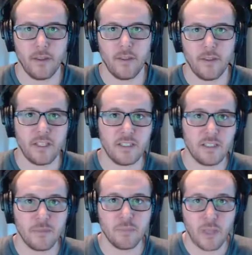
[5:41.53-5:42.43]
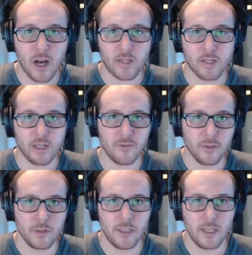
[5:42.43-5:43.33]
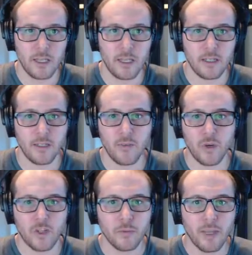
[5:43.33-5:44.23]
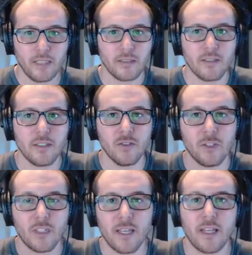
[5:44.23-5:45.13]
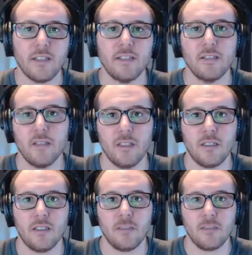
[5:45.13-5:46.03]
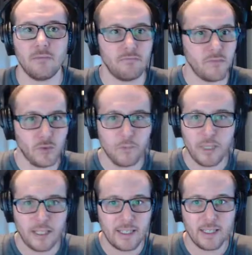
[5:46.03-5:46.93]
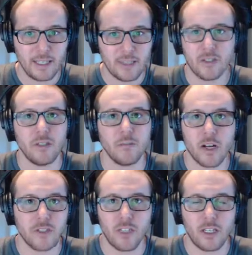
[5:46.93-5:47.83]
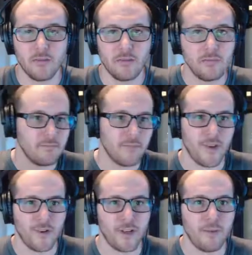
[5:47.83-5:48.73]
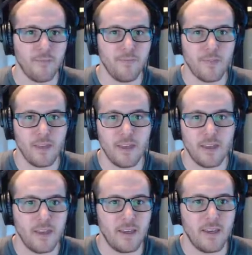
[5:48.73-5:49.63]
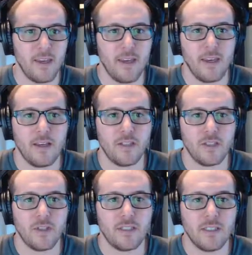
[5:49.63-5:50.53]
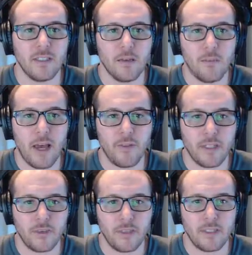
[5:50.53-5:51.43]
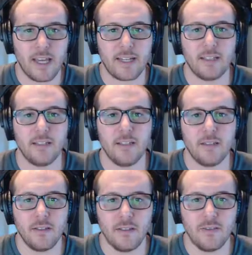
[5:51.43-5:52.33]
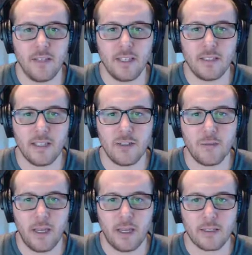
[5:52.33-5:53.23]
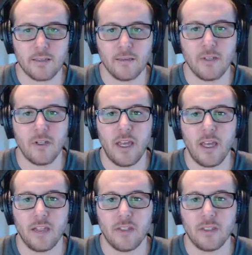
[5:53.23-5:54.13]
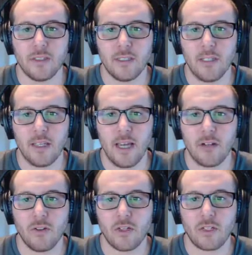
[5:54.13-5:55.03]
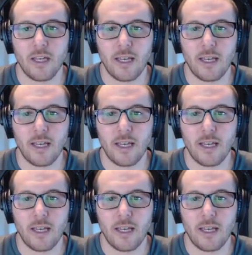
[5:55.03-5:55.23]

This is block cipher, and what you're basically looking at here is you're peeking into the blockchain, okay? So you can see the amount that's transacted, the fees that you're paying, and you can see how long